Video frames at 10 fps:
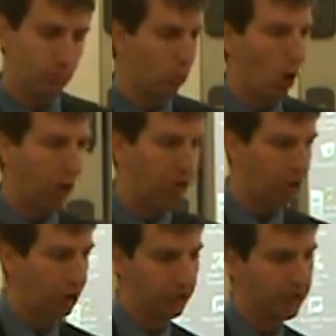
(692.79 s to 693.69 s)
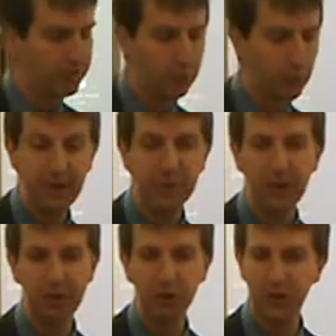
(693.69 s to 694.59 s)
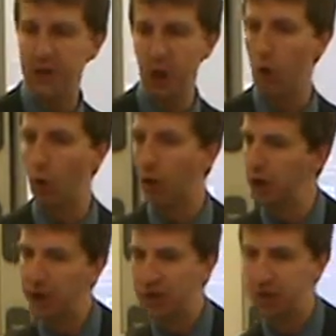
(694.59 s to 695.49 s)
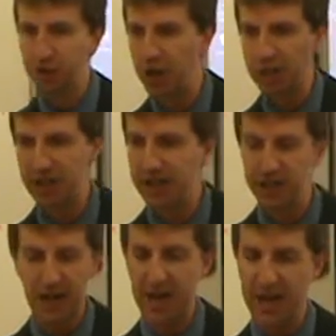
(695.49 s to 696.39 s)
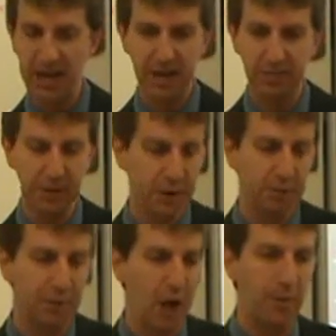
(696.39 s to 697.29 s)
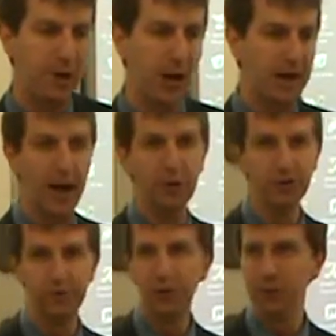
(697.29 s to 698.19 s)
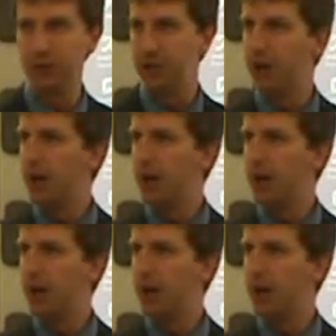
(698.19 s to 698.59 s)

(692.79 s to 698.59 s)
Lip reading: watch an informational video or study a phenomenon out in the field,